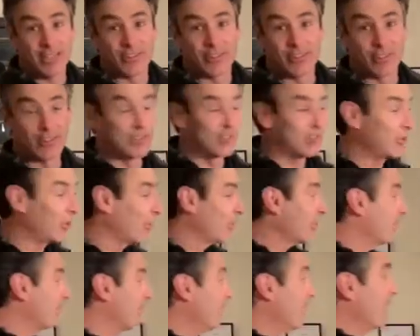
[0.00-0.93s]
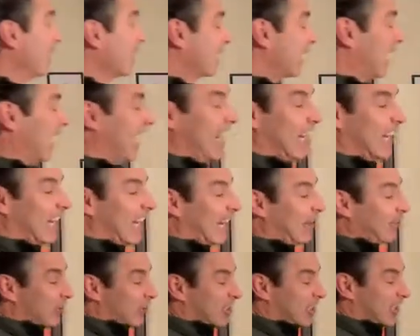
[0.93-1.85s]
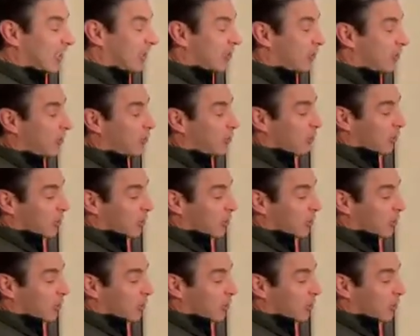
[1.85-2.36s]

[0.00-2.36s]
to serve. Okay, and I would say the score,